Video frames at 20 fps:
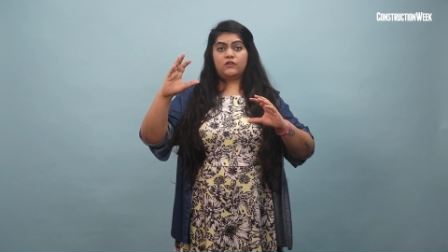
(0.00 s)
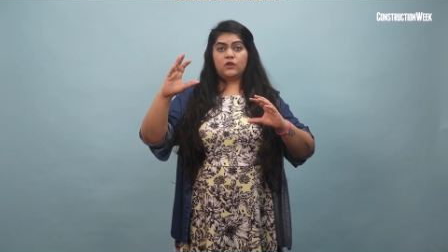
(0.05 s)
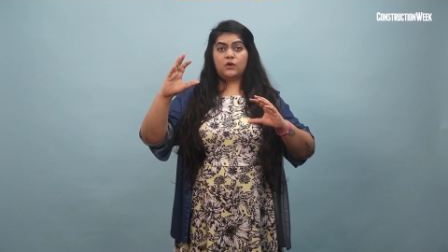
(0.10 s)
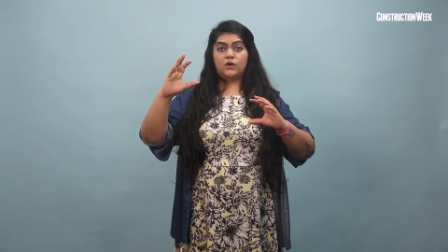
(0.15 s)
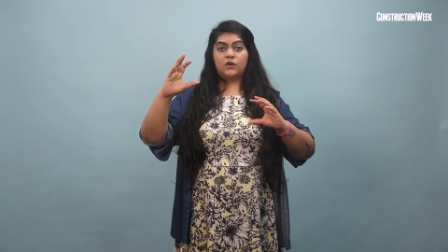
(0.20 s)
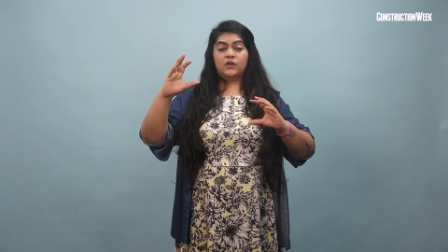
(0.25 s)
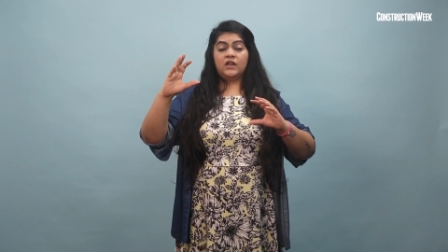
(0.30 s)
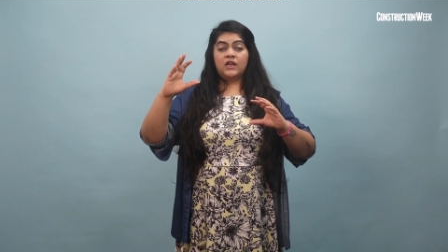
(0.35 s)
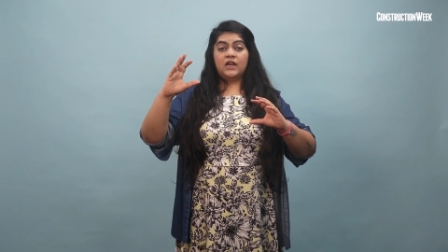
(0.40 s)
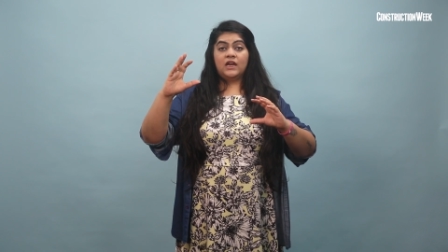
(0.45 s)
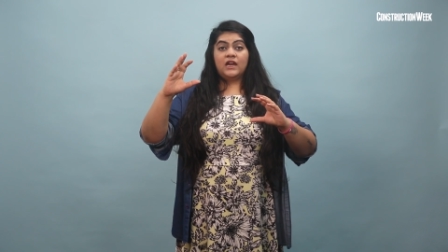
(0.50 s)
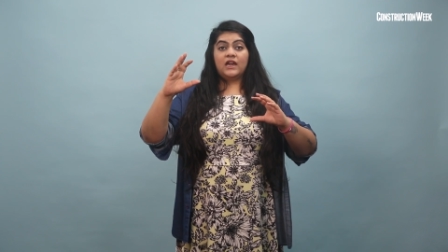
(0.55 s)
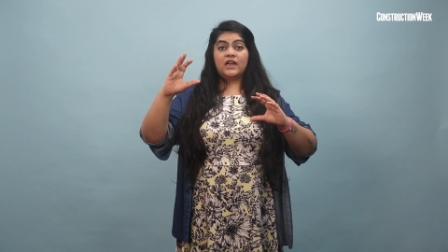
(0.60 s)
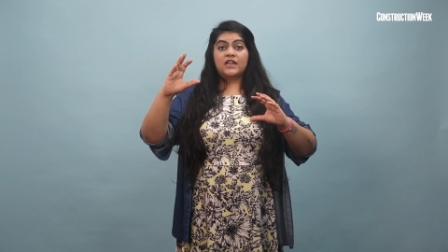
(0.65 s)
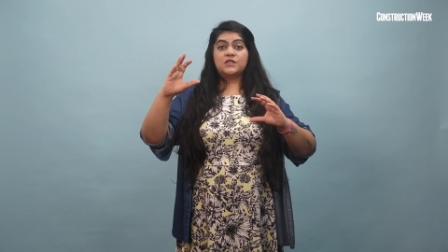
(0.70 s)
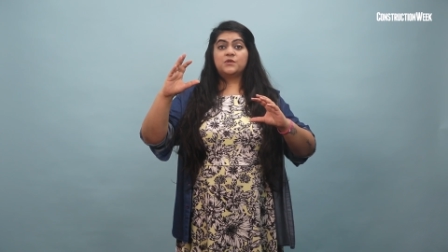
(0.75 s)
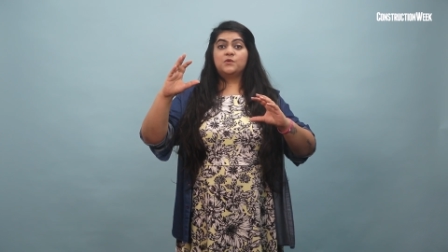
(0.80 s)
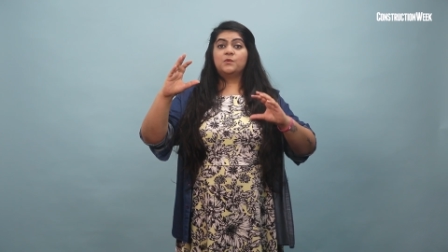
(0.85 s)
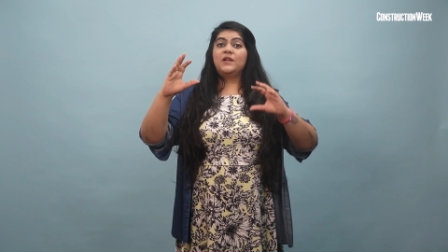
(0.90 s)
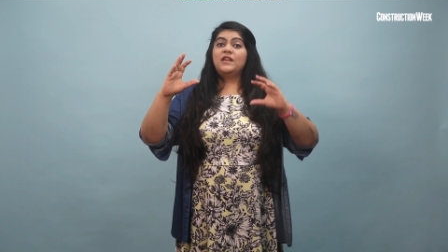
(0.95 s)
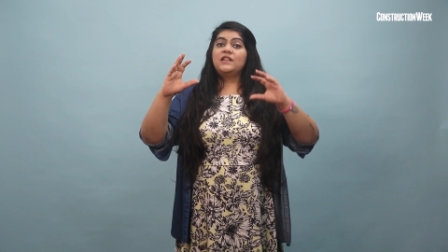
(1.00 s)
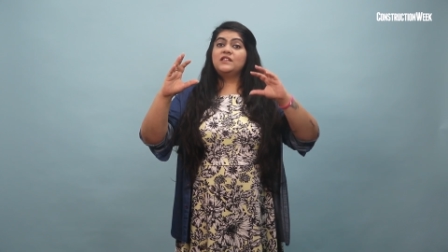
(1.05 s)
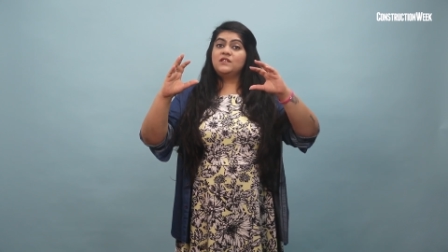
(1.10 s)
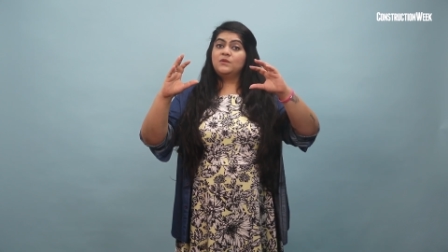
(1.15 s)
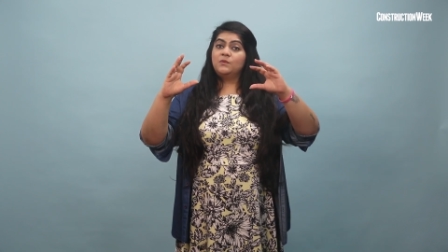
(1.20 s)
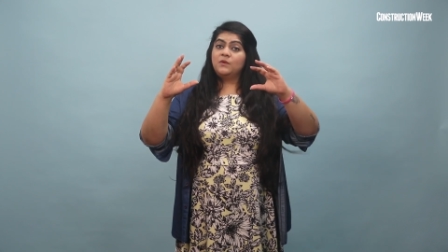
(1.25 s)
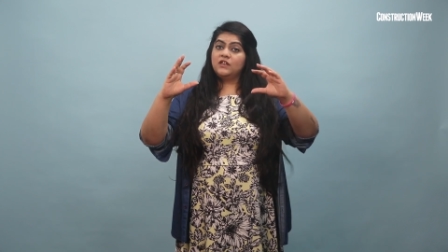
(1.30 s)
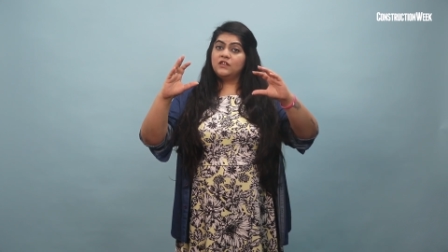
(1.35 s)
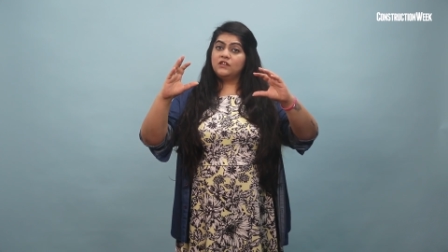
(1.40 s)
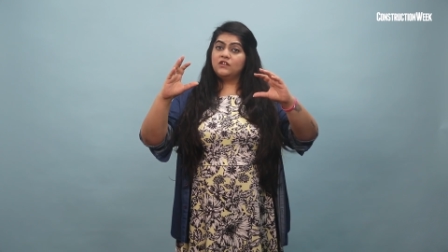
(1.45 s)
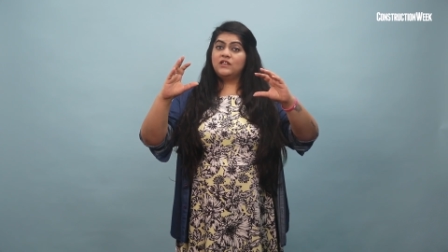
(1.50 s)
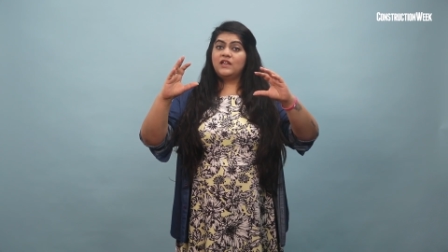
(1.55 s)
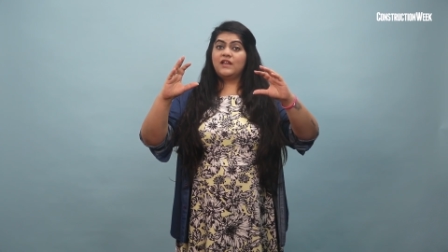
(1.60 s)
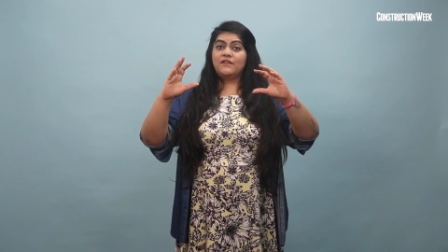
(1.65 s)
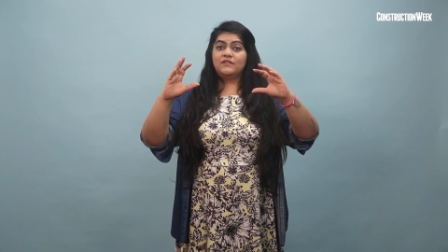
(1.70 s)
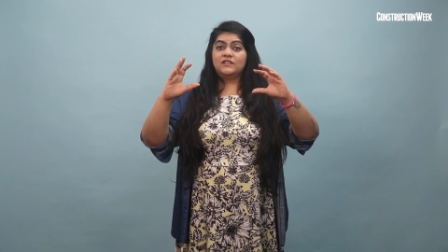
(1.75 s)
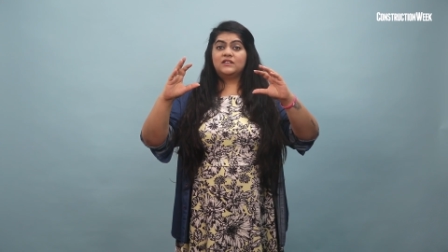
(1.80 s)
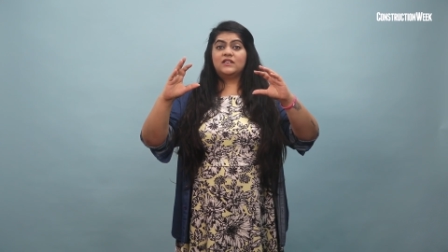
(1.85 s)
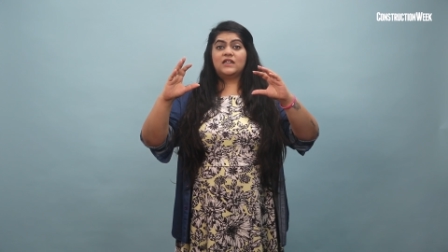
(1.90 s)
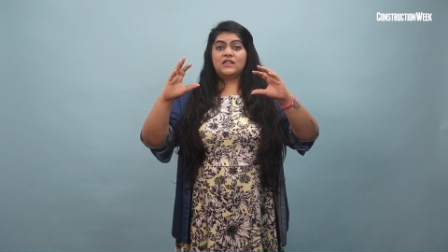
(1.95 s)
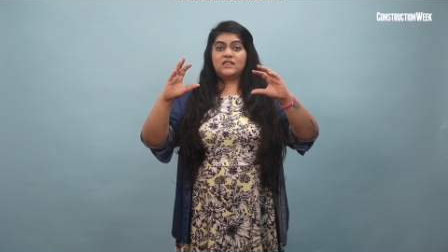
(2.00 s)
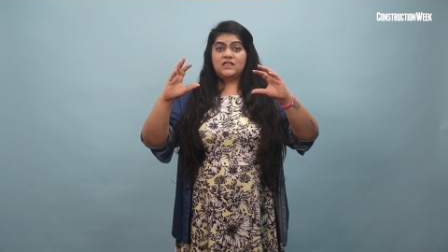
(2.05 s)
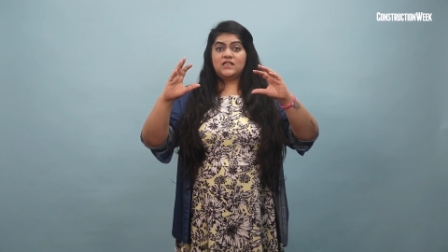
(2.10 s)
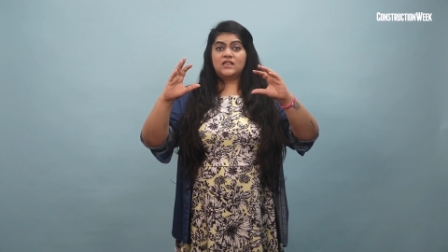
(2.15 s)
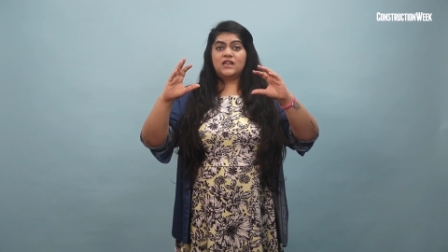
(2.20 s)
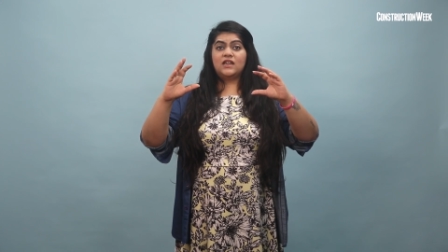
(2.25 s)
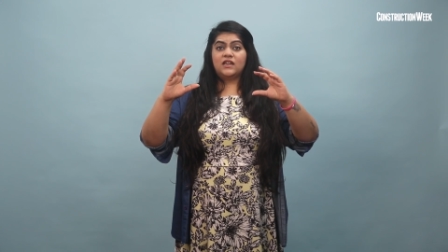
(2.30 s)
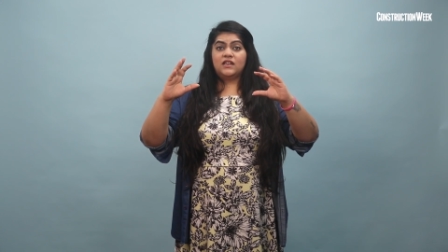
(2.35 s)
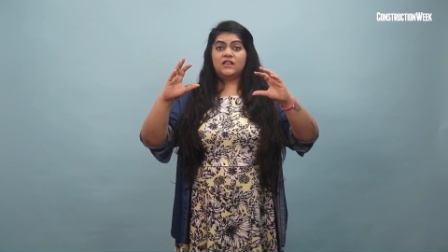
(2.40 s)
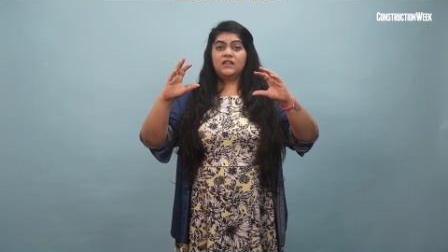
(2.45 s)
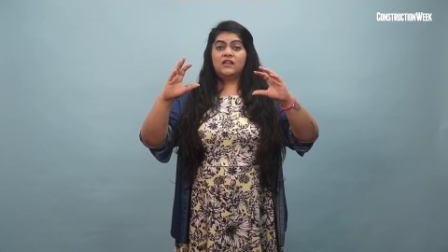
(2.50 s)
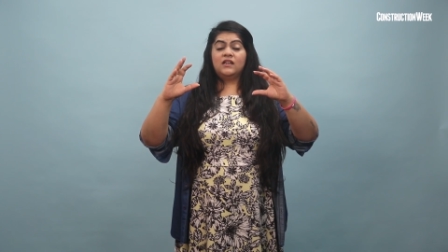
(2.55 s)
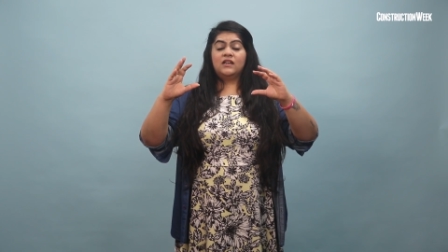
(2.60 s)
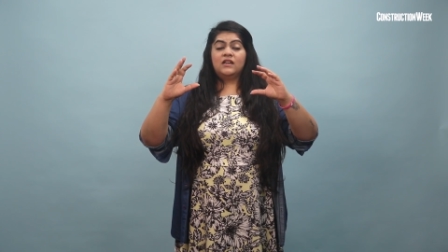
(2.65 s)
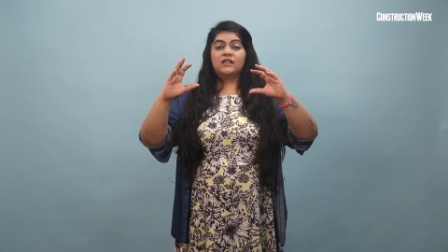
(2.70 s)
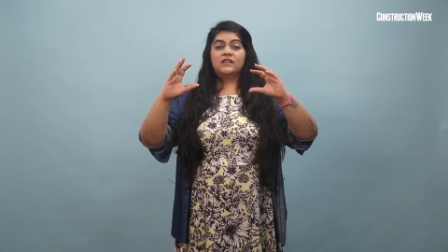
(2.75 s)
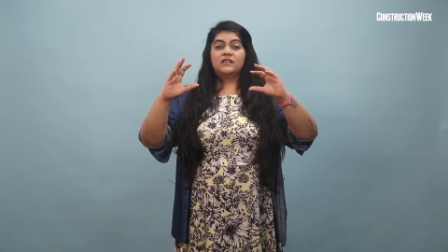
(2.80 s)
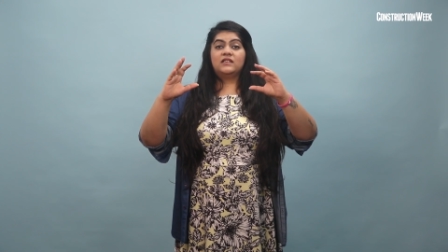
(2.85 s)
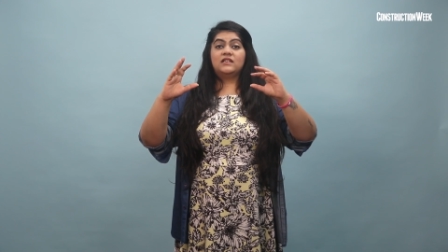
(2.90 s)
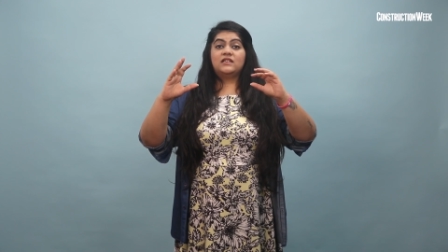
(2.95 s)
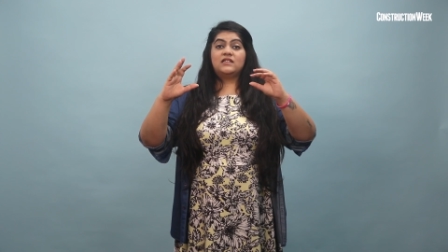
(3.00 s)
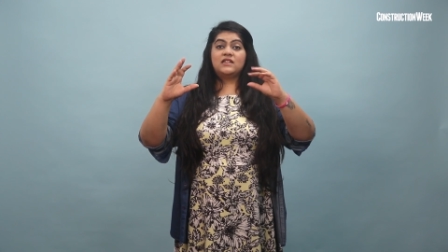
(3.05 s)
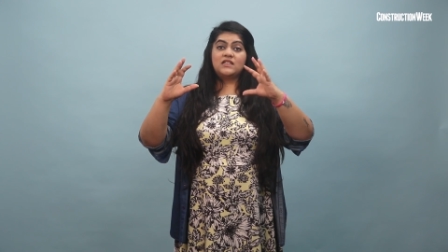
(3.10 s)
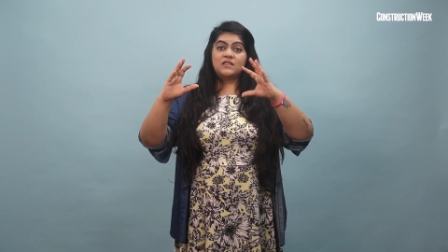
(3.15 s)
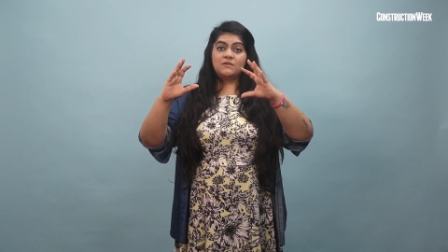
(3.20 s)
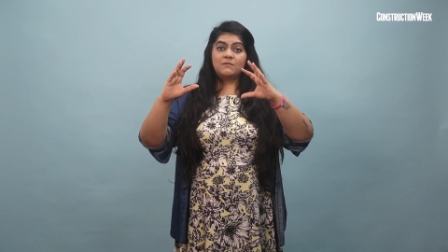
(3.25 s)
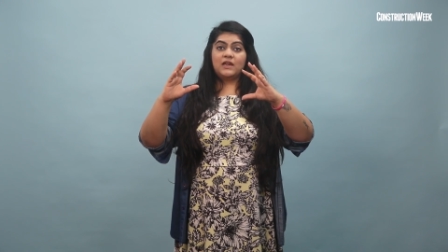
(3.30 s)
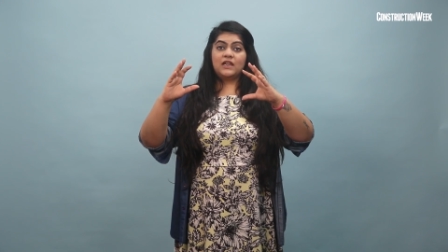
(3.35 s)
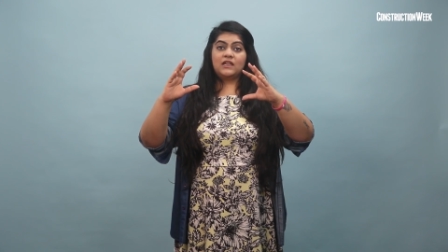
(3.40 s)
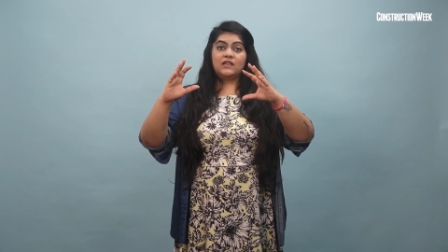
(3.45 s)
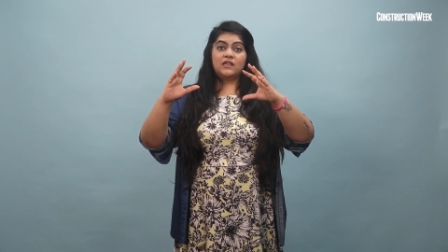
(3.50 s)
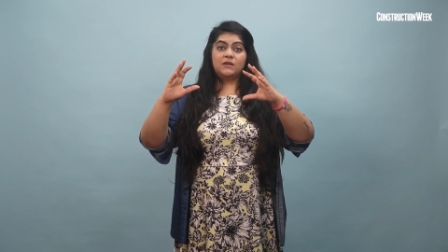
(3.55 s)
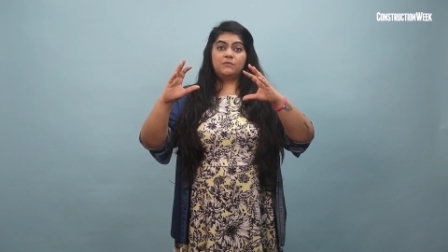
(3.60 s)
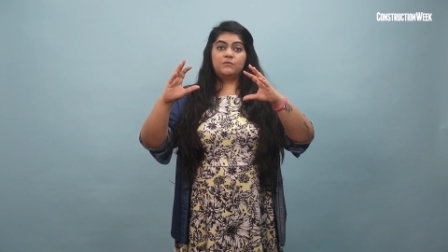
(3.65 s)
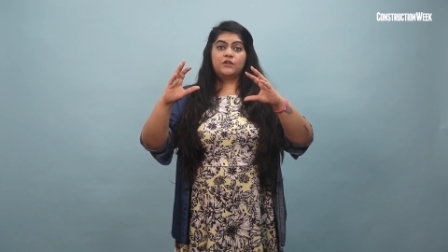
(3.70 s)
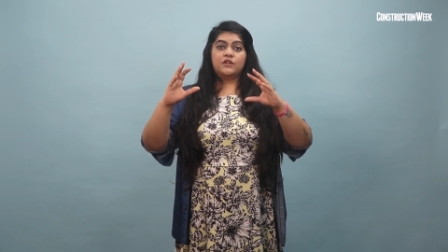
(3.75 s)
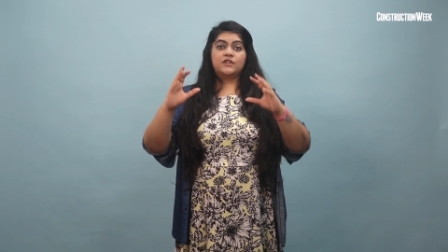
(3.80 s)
floor, as well as the one on level 99, the dismantling